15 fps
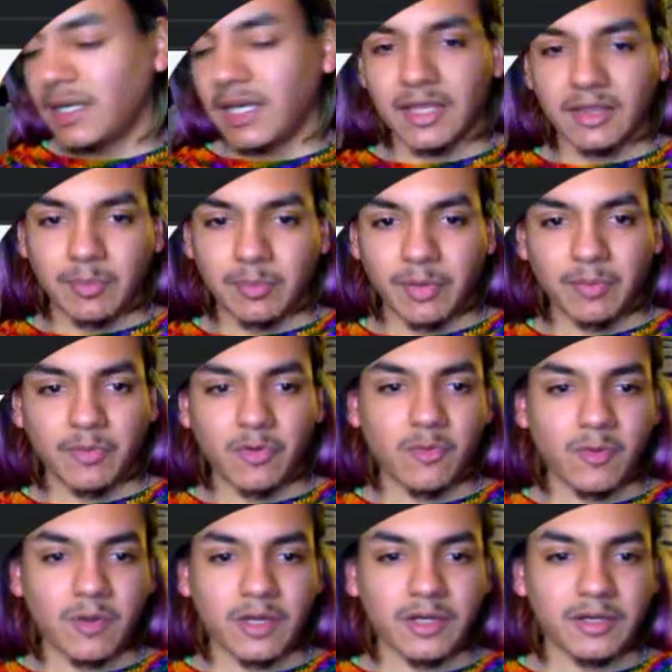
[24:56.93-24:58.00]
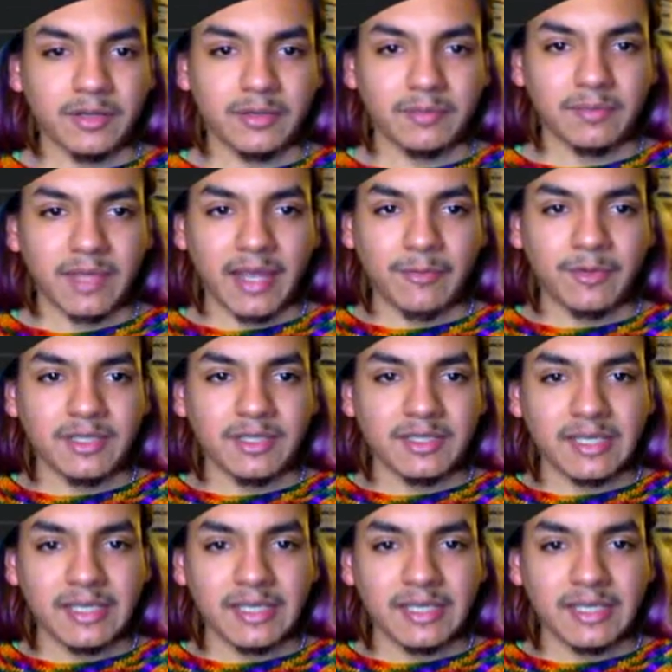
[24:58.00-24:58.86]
and the purple one. That one is